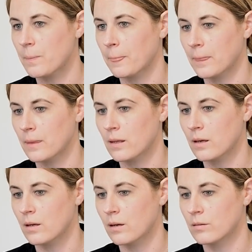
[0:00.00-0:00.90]

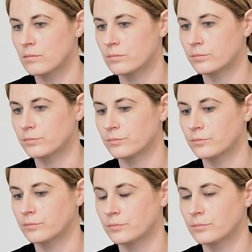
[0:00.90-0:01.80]

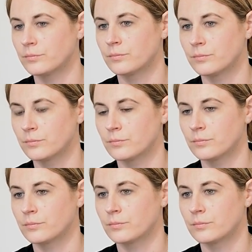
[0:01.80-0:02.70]

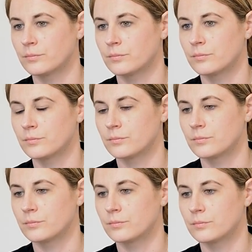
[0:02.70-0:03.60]

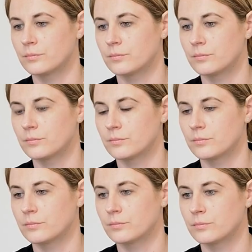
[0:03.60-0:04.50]

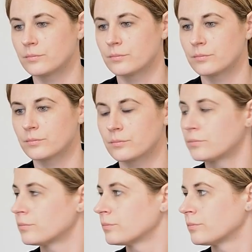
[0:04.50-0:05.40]

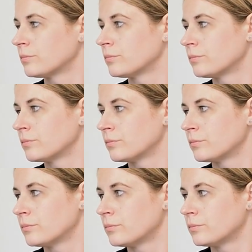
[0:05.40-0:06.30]

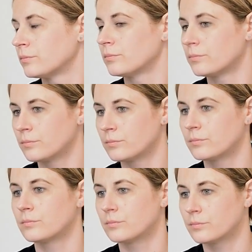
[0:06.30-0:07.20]

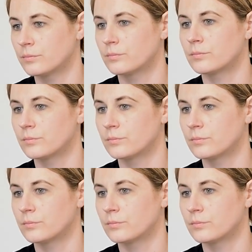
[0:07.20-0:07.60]
(not speaking)